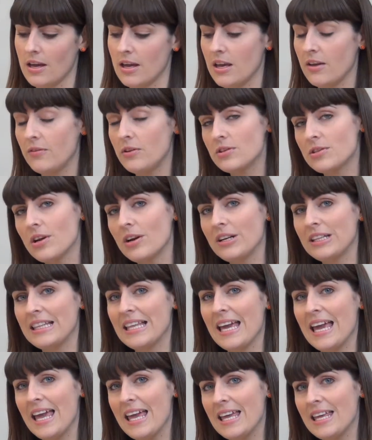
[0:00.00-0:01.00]
If you start at
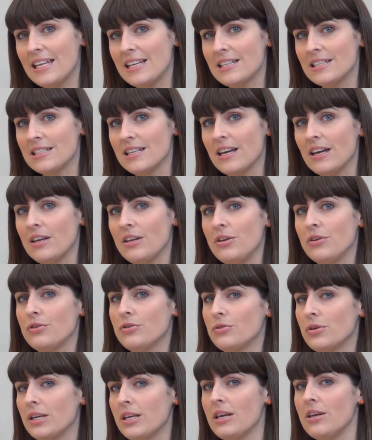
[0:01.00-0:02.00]
the end, you're
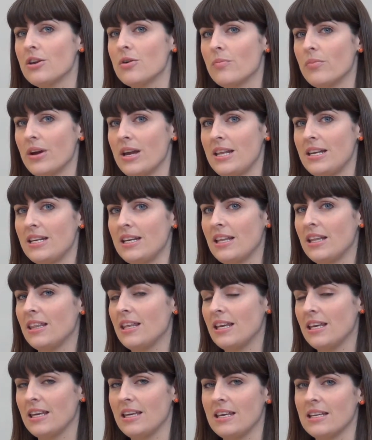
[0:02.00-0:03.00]
tricking your brain into
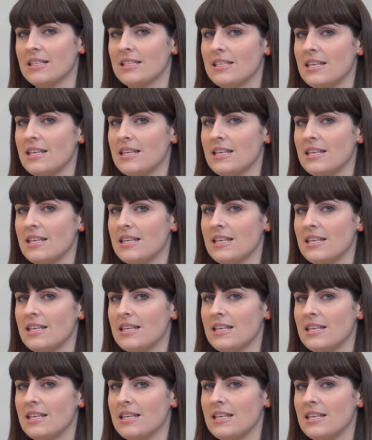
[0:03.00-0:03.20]
thinking it's